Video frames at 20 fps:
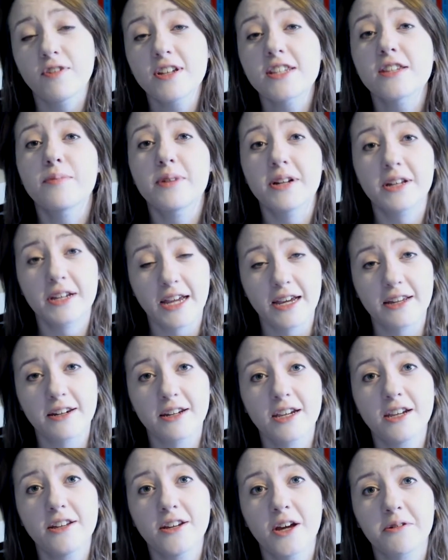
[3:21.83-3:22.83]
Visible again,
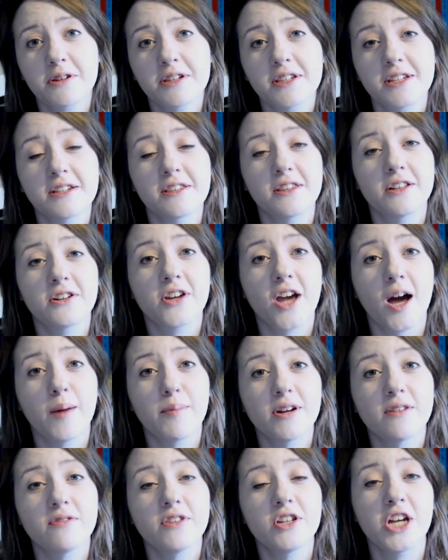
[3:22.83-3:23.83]
he notices that a
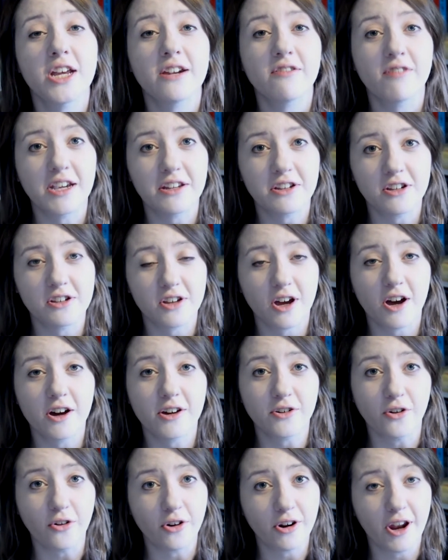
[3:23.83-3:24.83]
couple of the generators
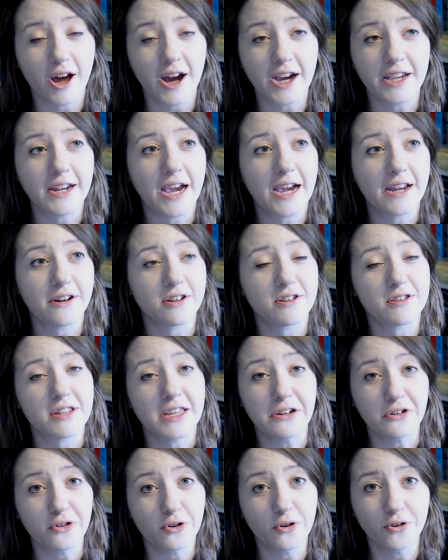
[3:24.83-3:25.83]
aren't online and is
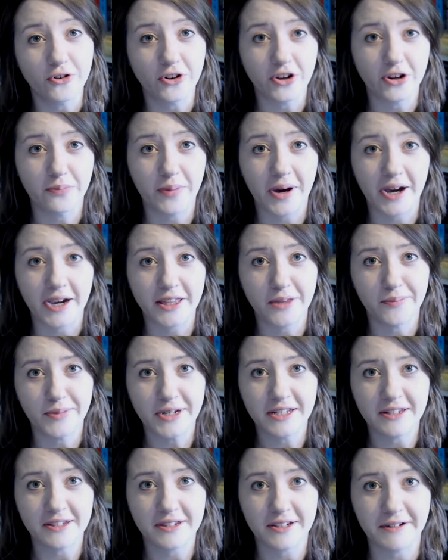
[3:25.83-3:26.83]
then cornered by the
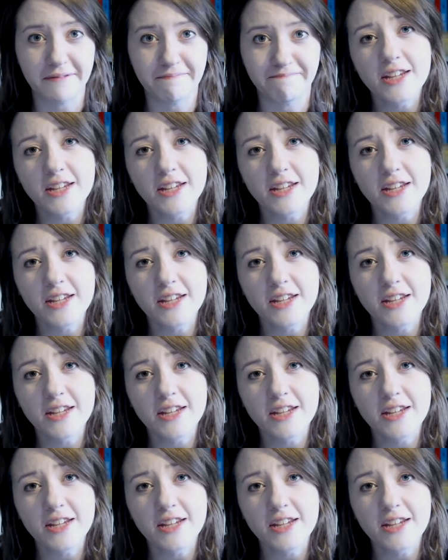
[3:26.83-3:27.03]
Blitzer.